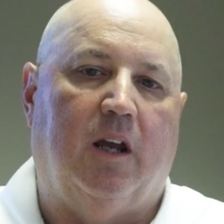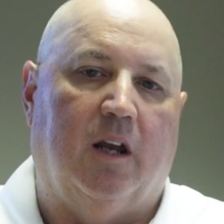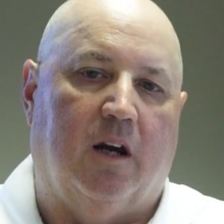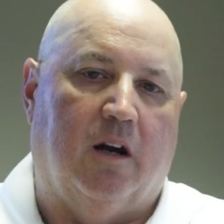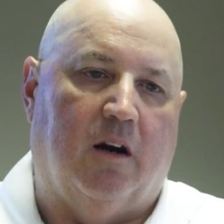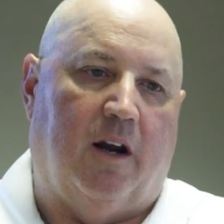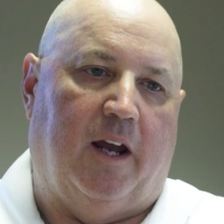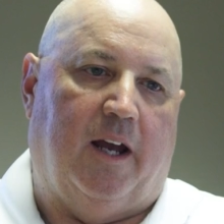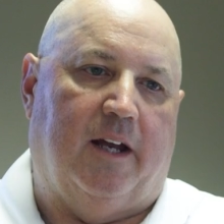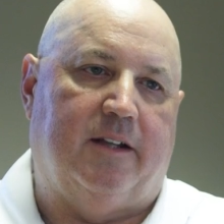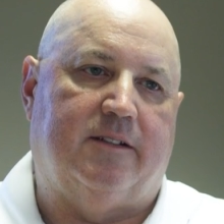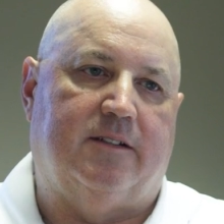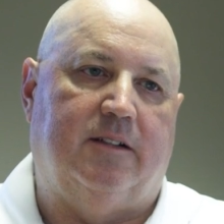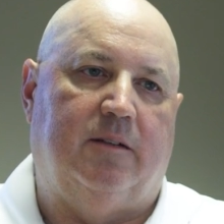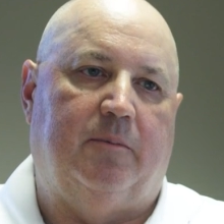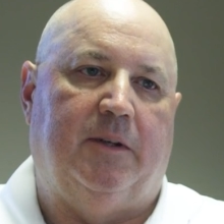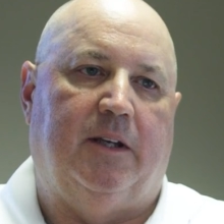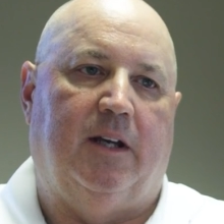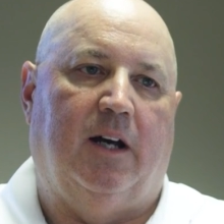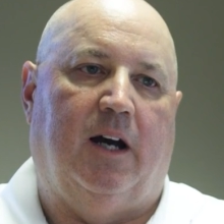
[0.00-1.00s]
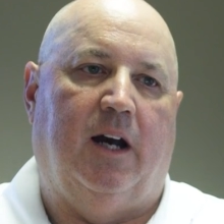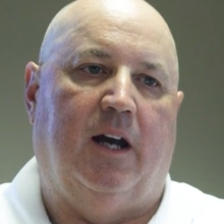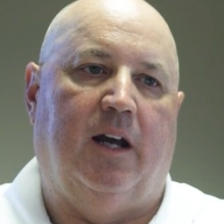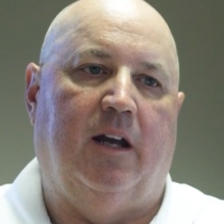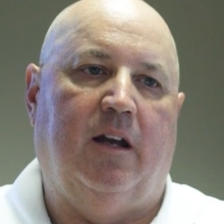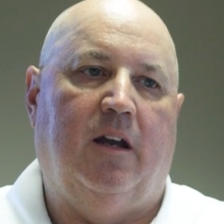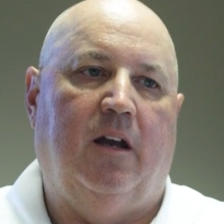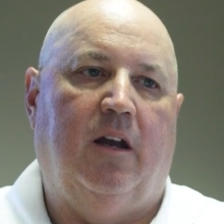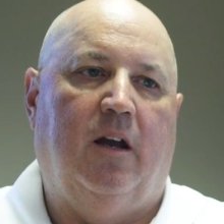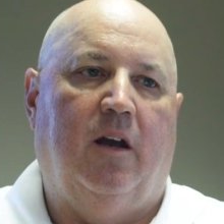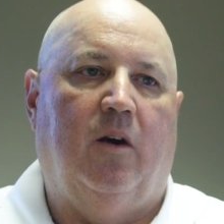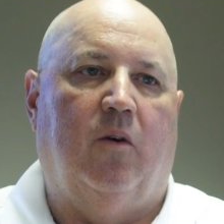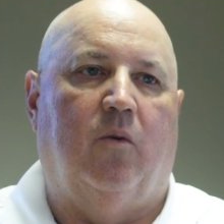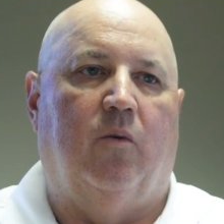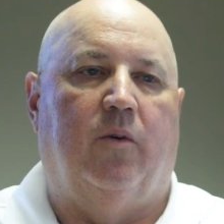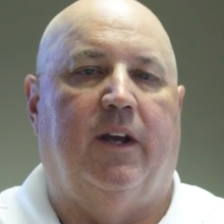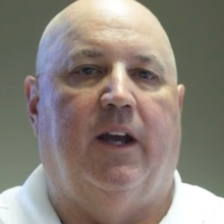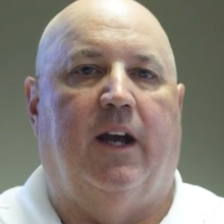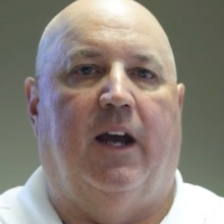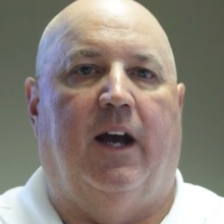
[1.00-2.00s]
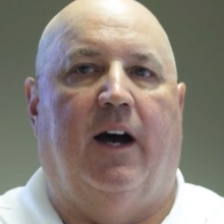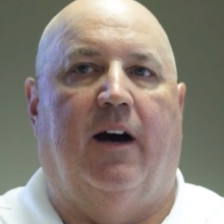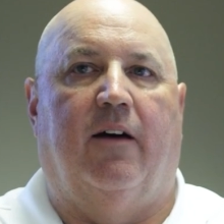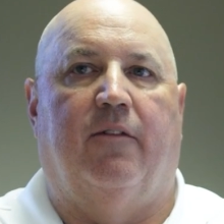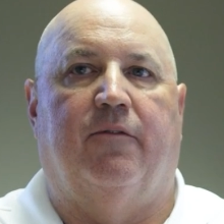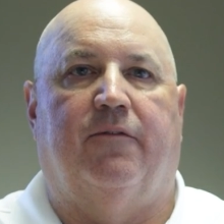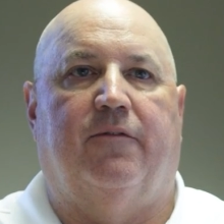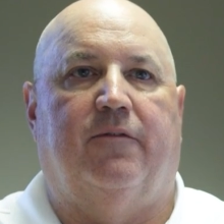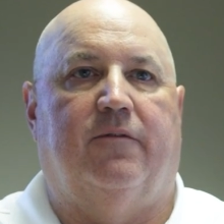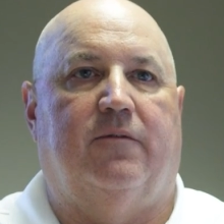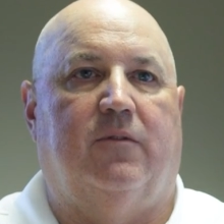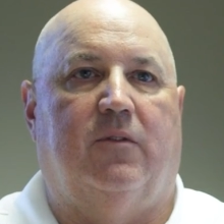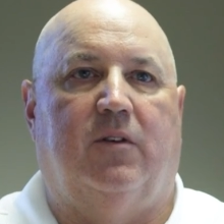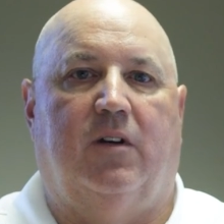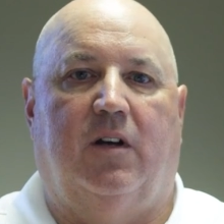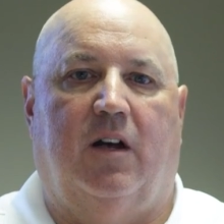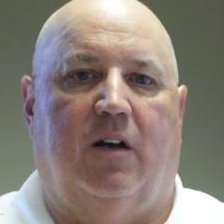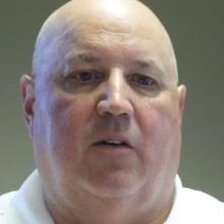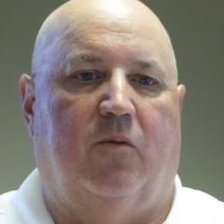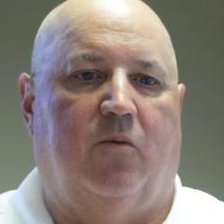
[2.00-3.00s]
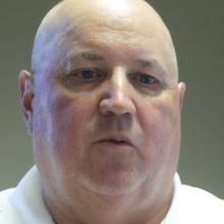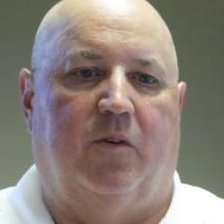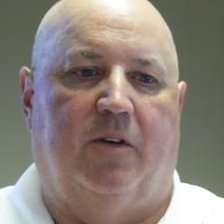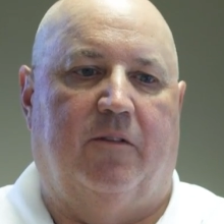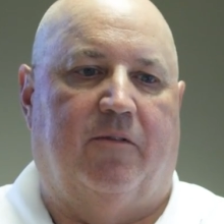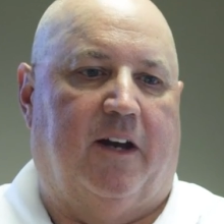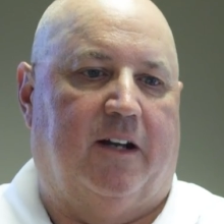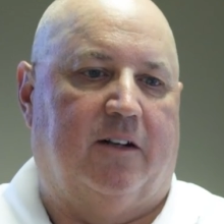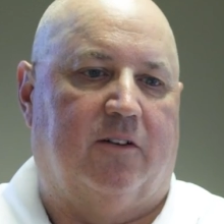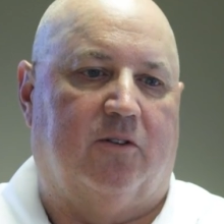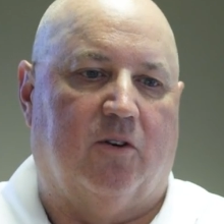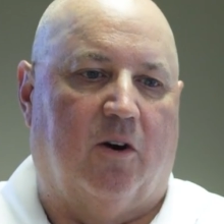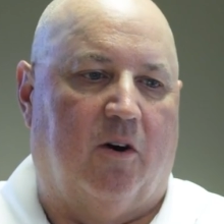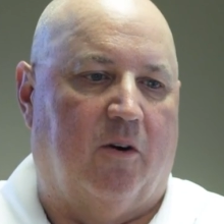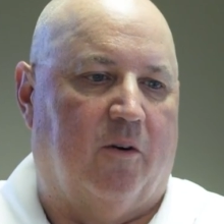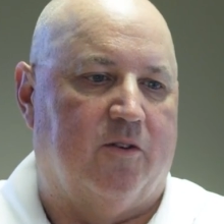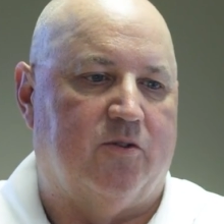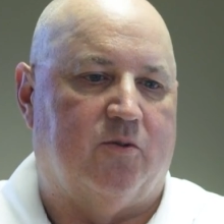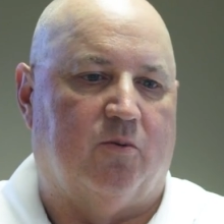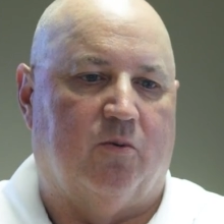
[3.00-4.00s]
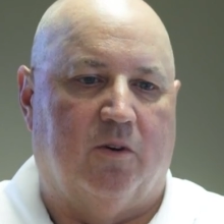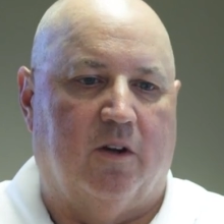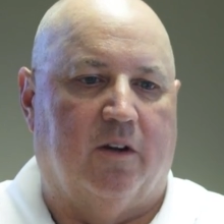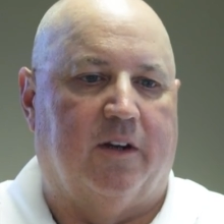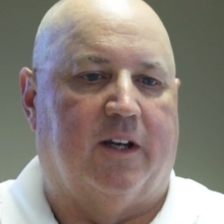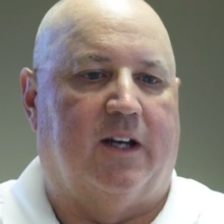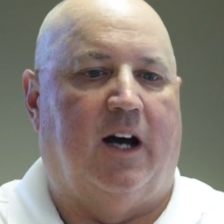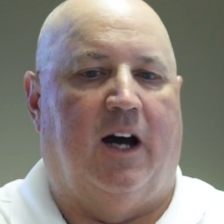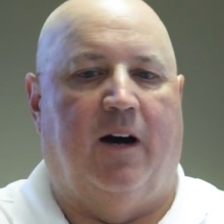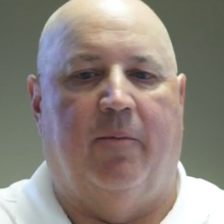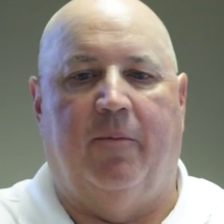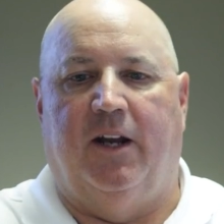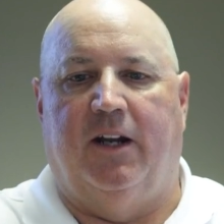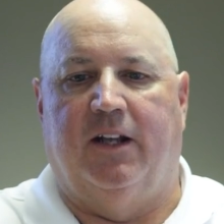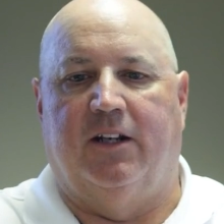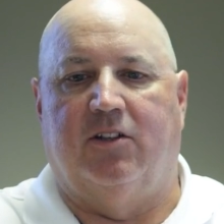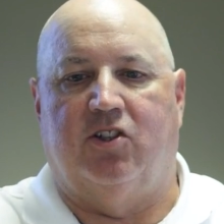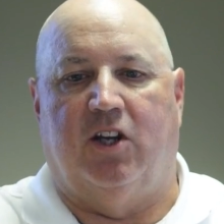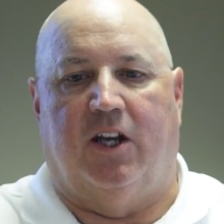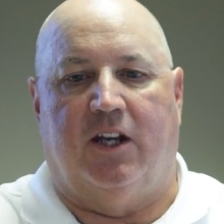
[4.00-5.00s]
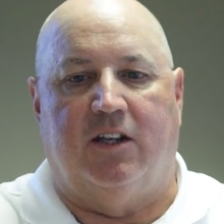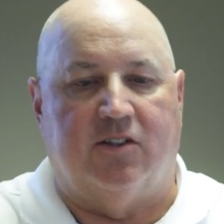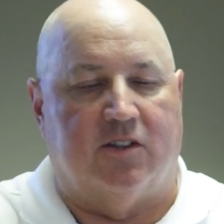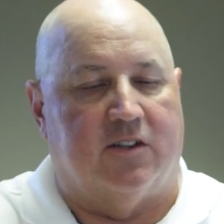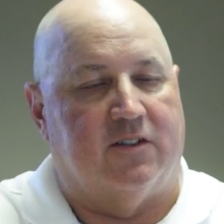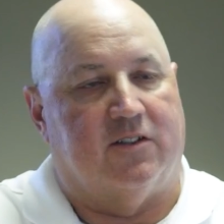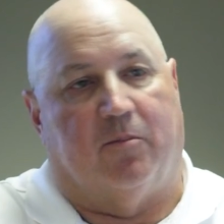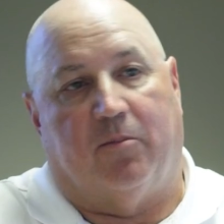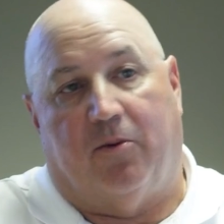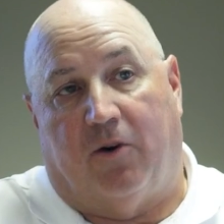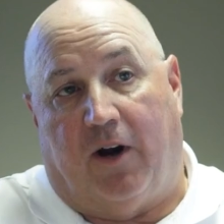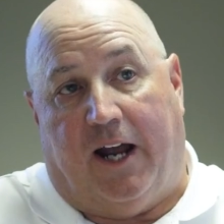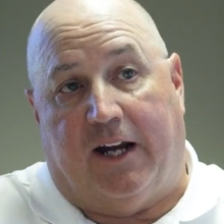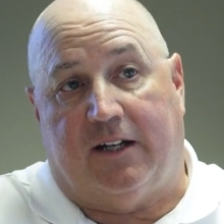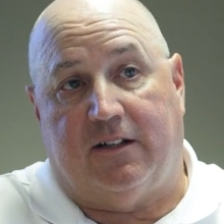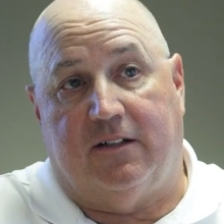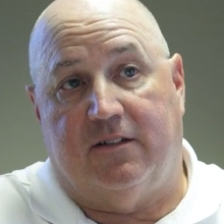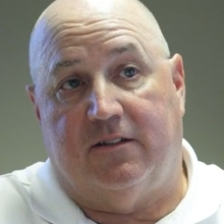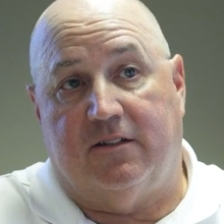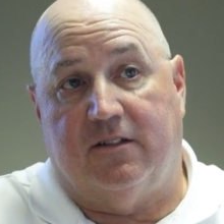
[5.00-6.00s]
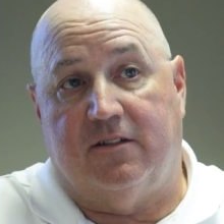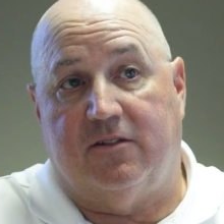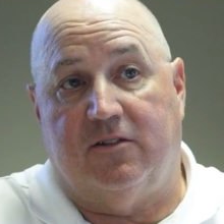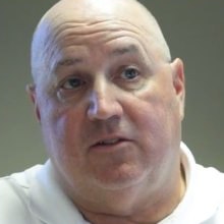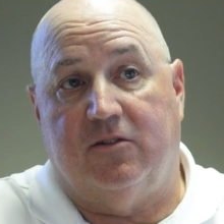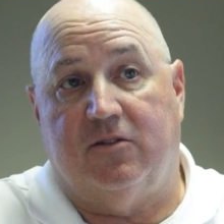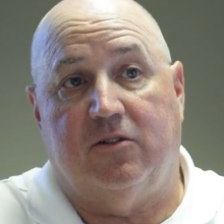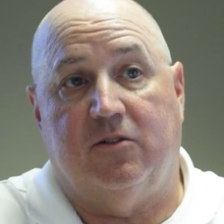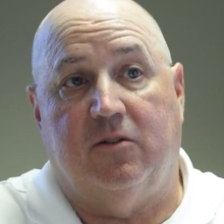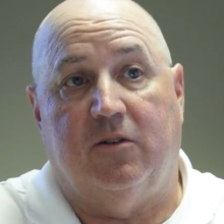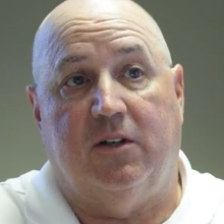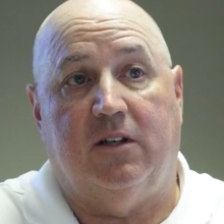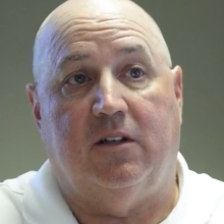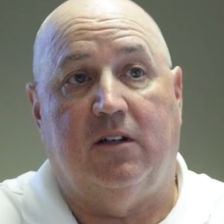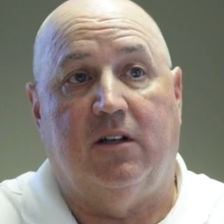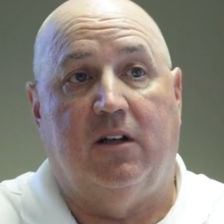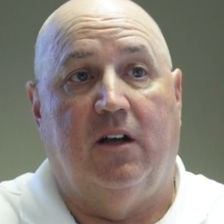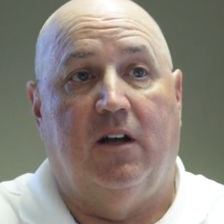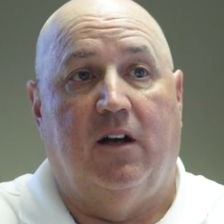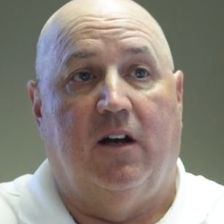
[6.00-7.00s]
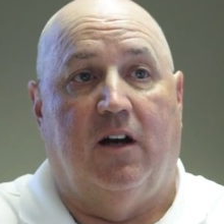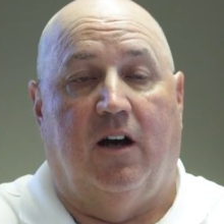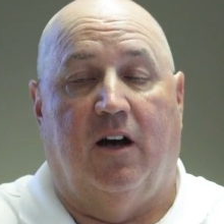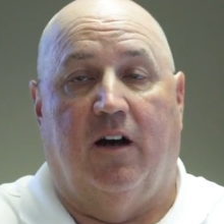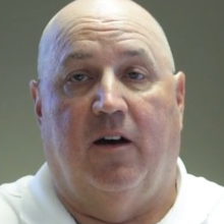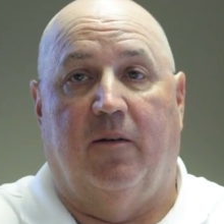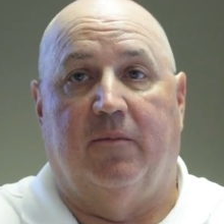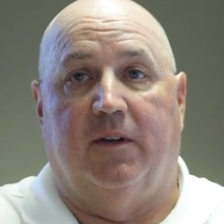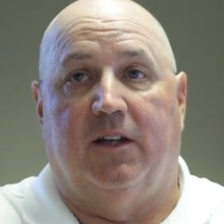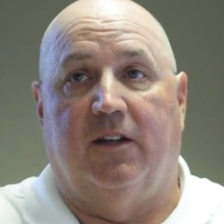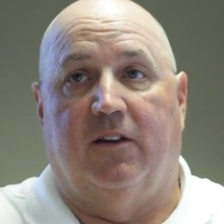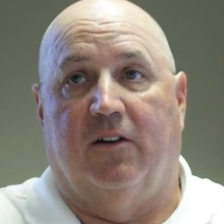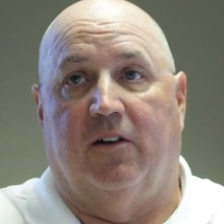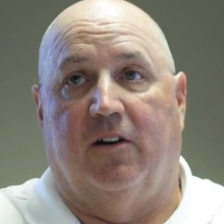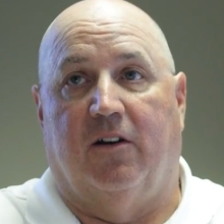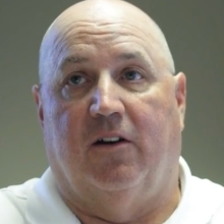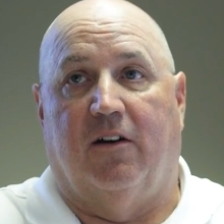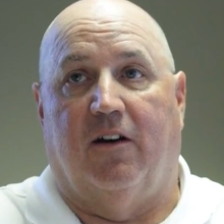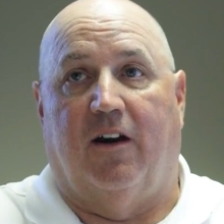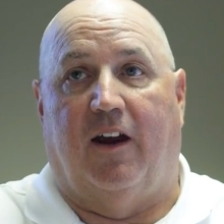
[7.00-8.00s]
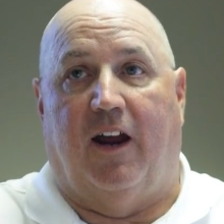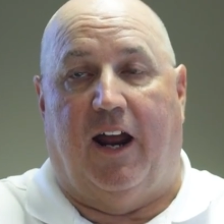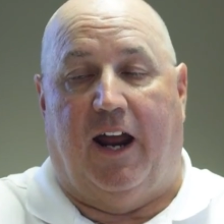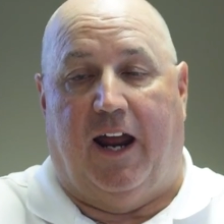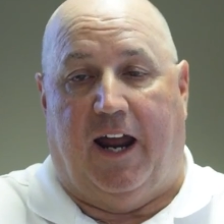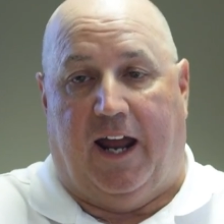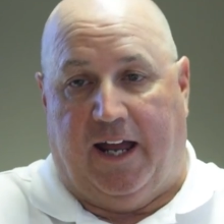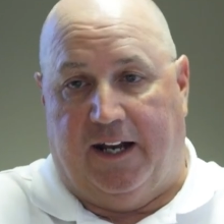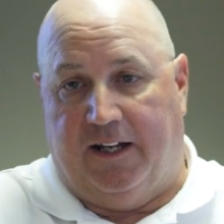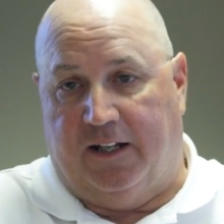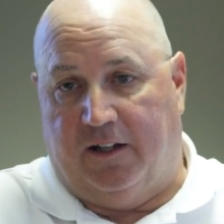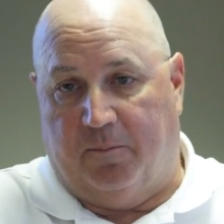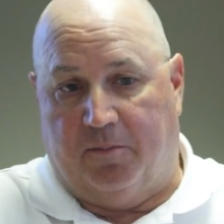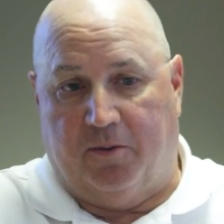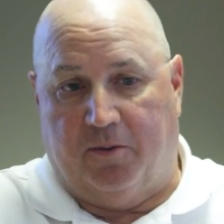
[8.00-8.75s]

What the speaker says: Here at CPI, we've had growers really commenting, changing some practices due to it, either adding a